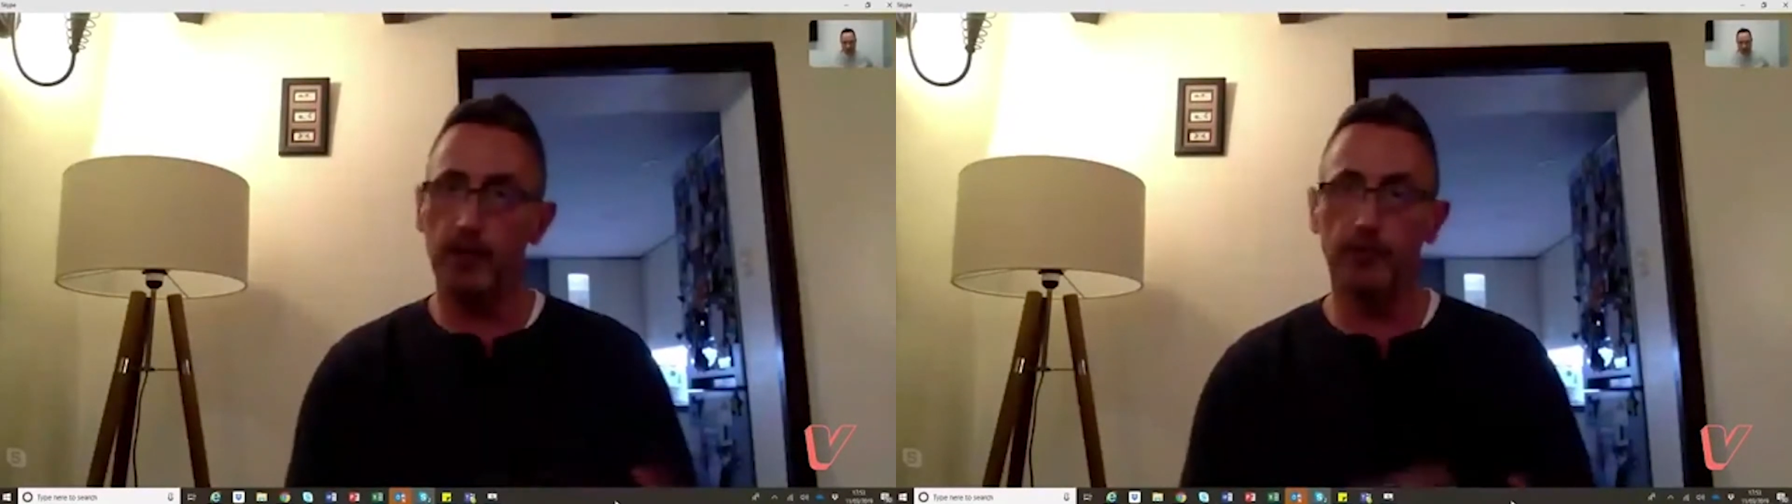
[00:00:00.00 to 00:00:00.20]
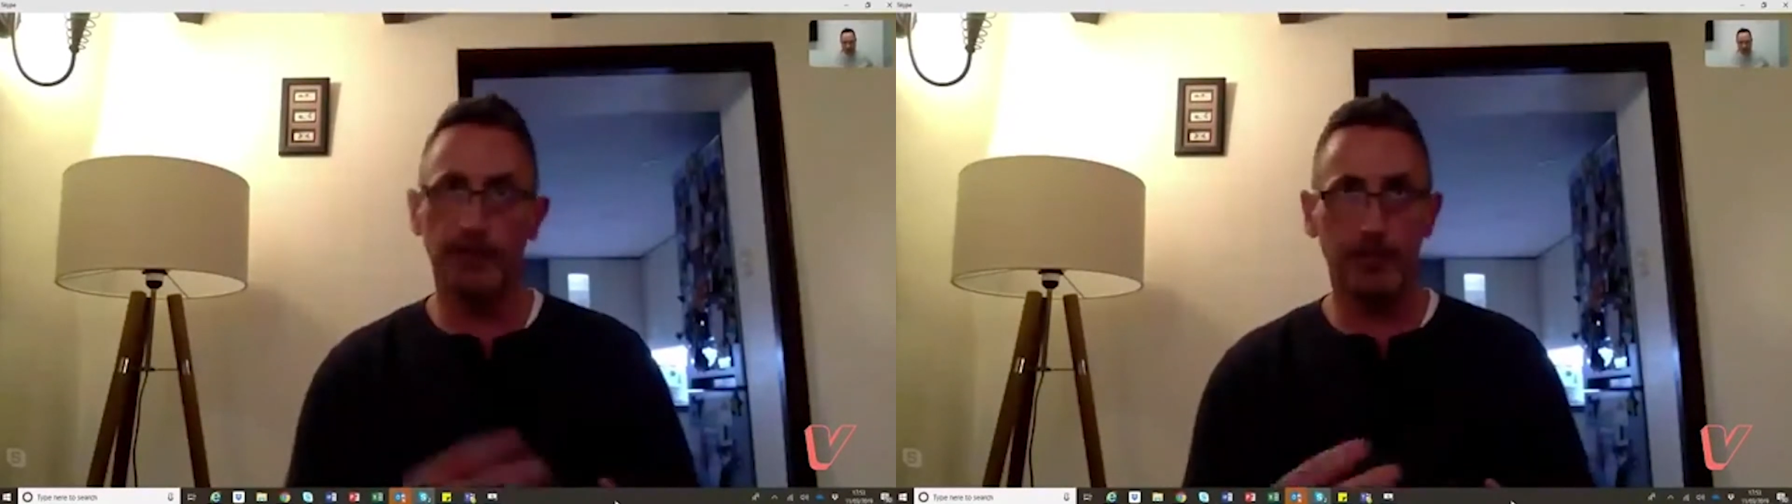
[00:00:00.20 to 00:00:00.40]

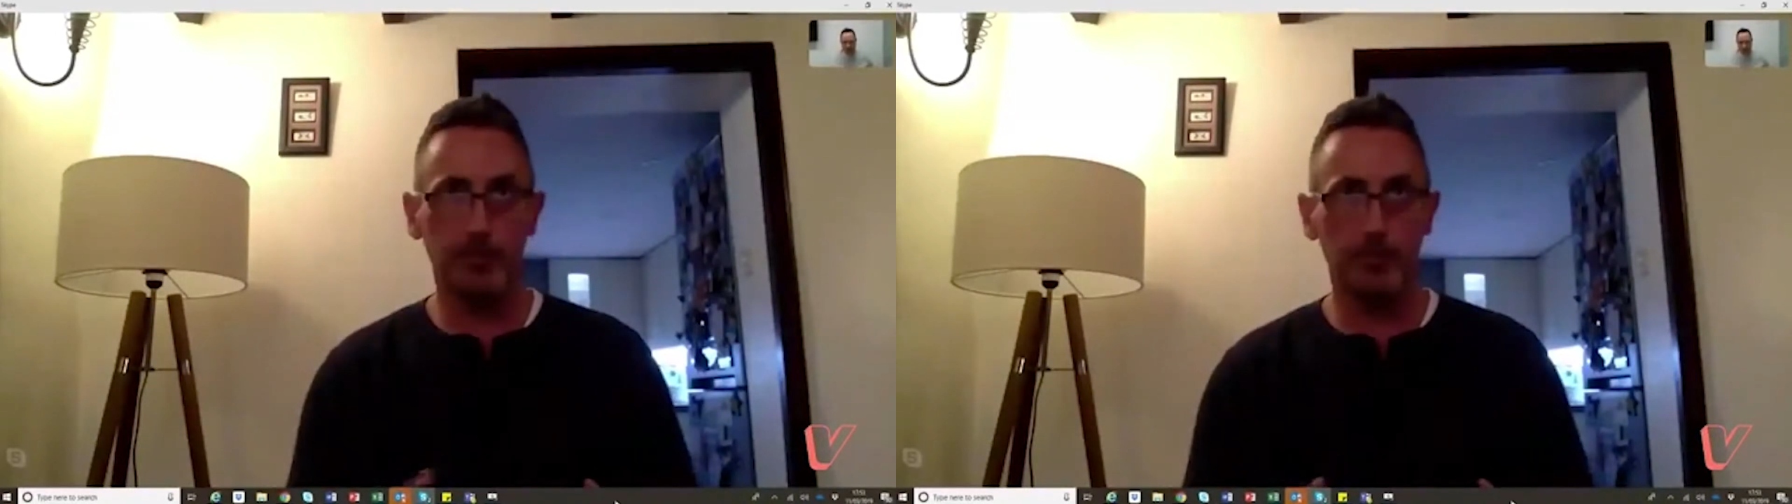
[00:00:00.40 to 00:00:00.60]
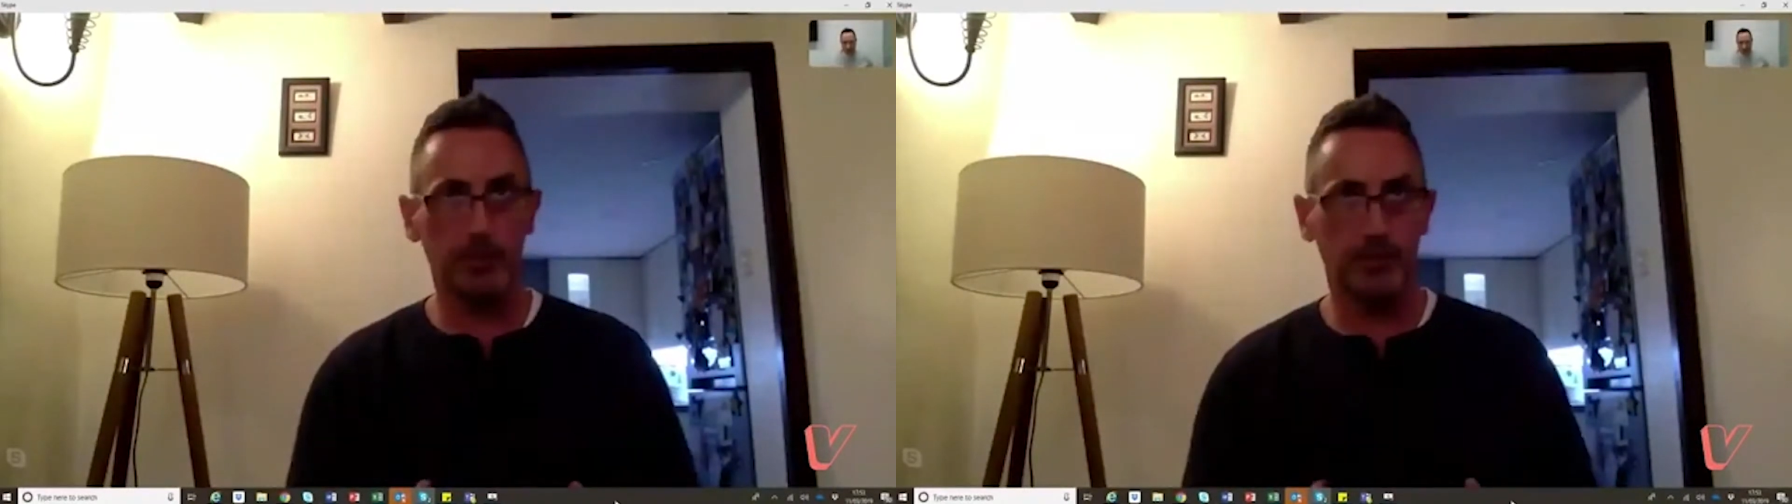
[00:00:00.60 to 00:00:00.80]
and there can be
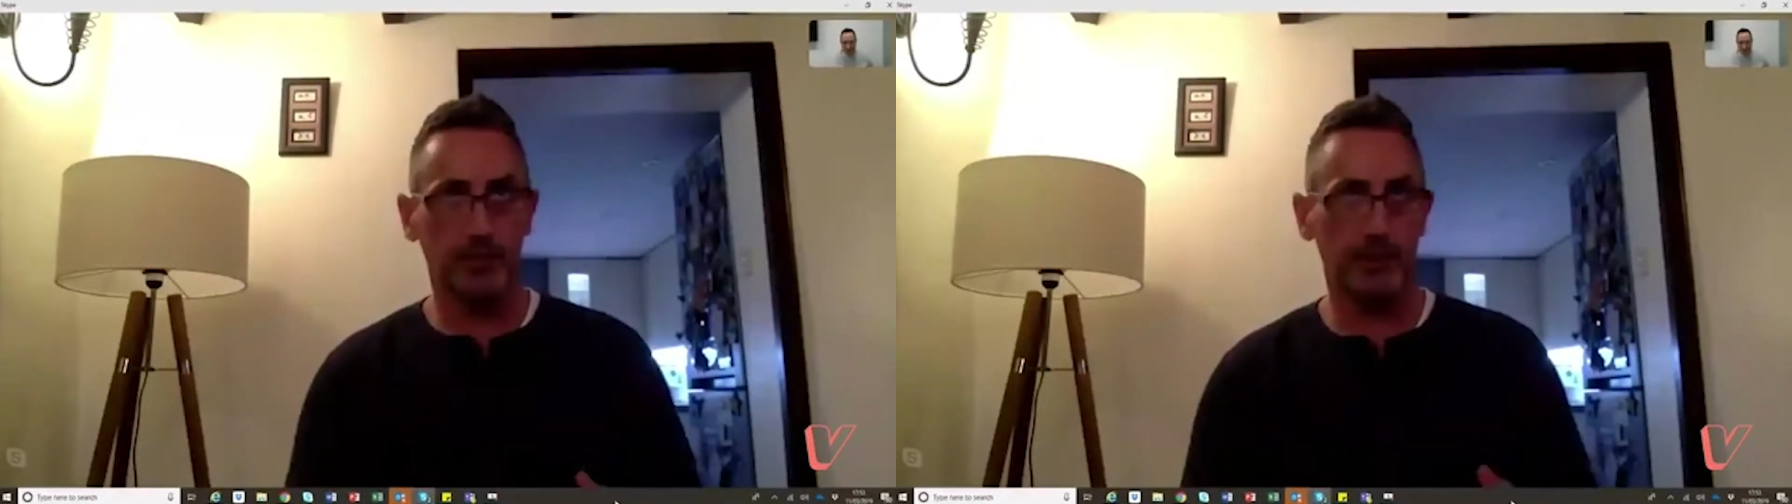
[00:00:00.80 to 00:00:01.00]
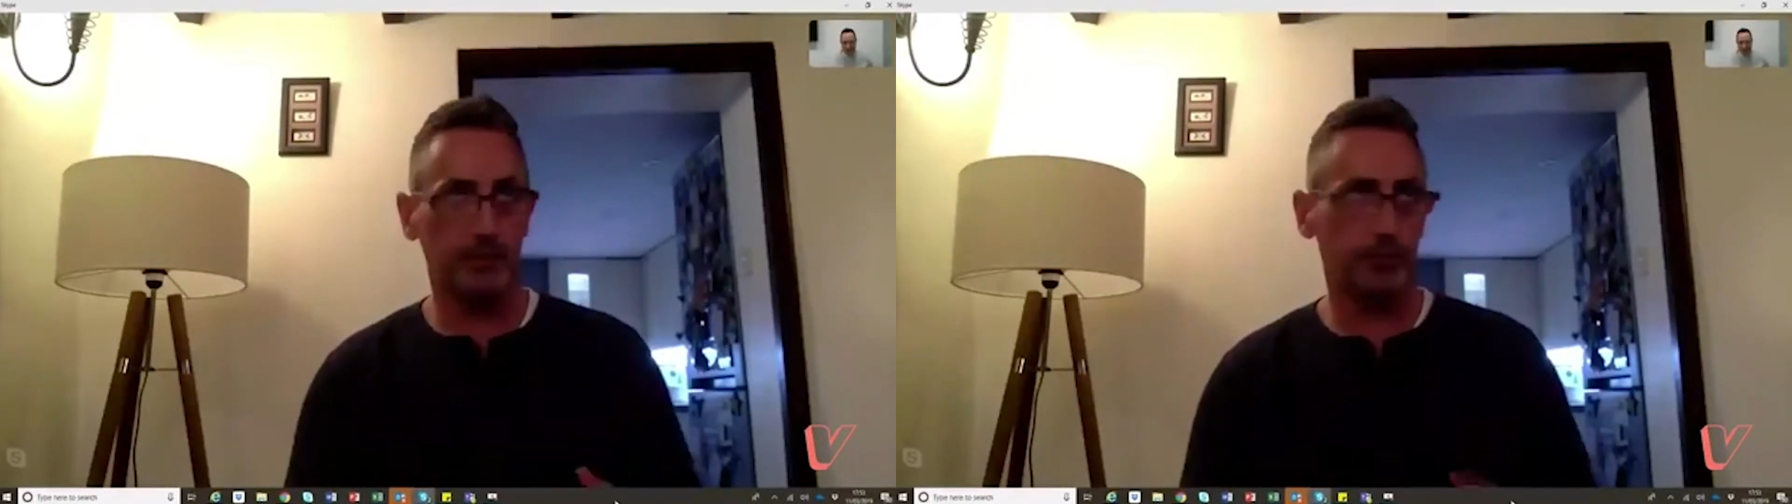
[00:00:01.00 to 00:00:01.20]
a bit of a
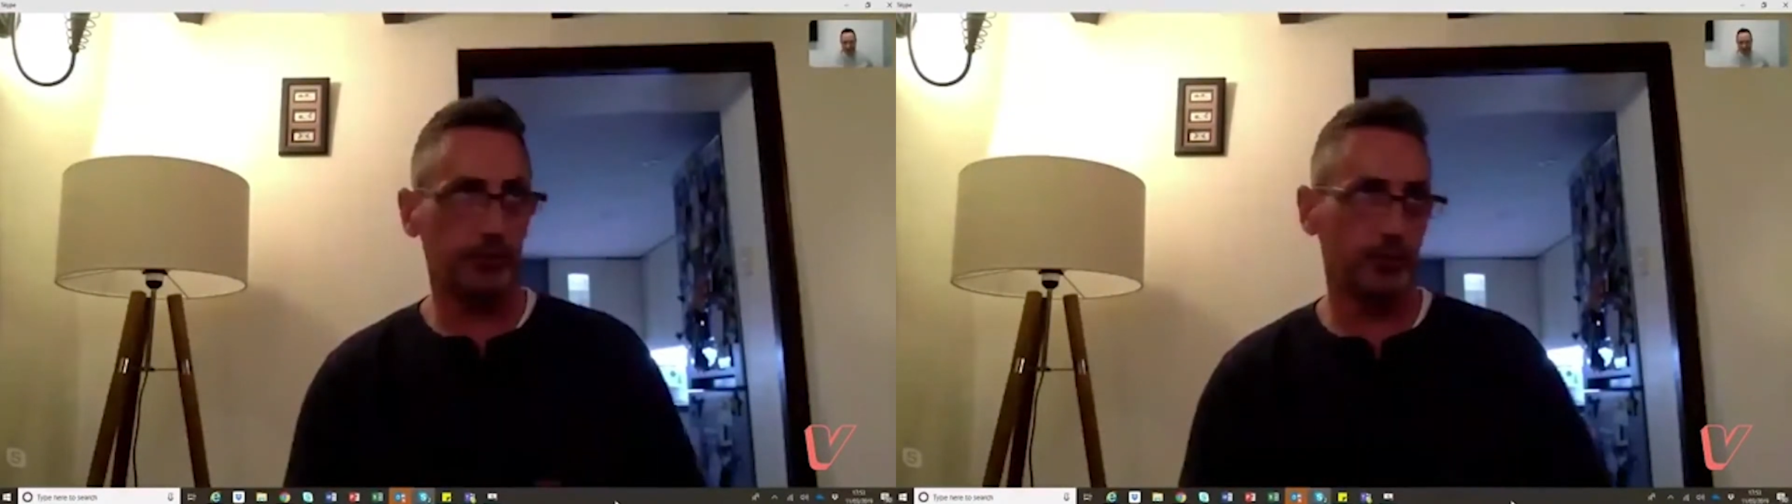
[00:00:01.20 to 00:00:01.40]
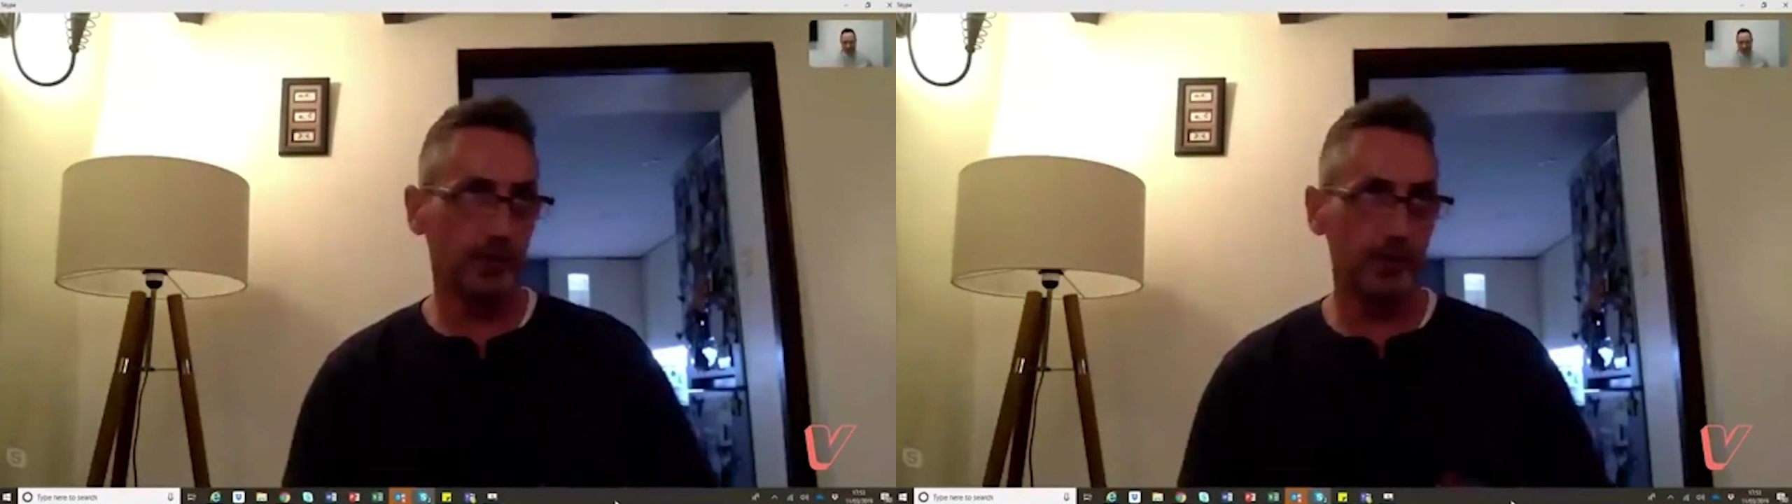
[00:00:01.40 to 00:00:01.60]
clash between